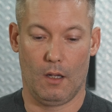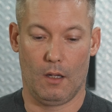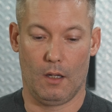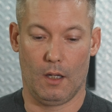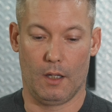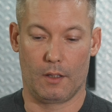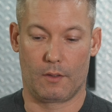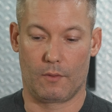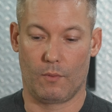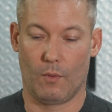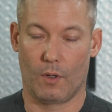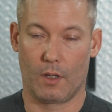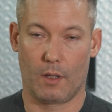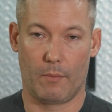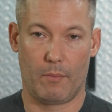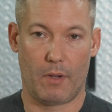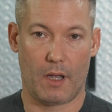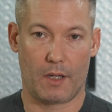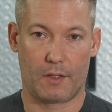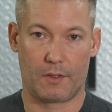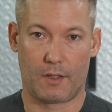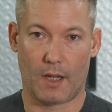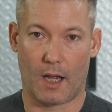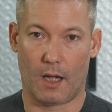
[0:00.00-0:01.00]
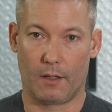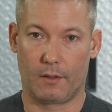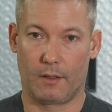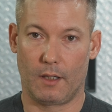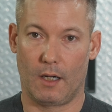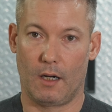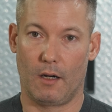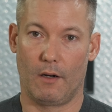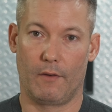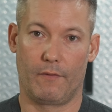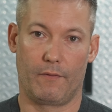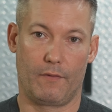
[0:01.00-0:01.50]
It's one of the best out
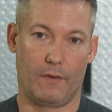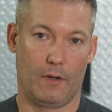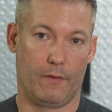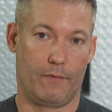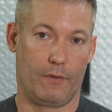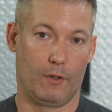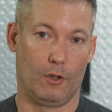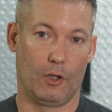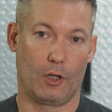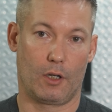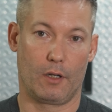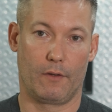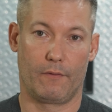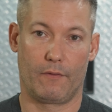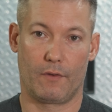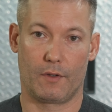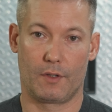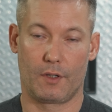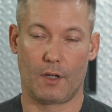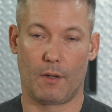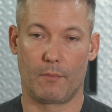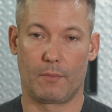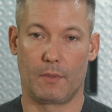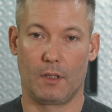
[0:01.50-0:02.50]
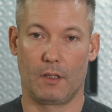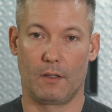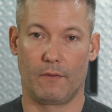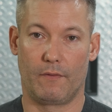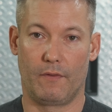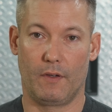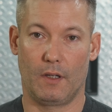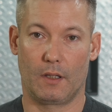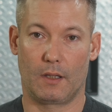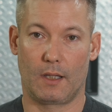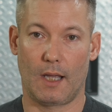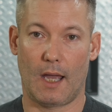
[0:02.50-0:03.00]
there. If, if, you're looking for something to
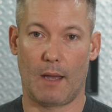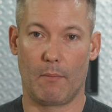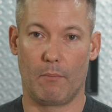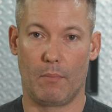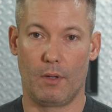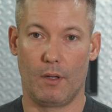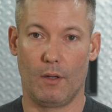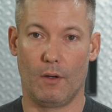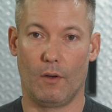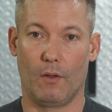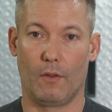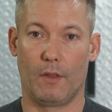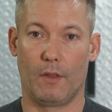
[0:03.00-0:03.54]
fit that bill,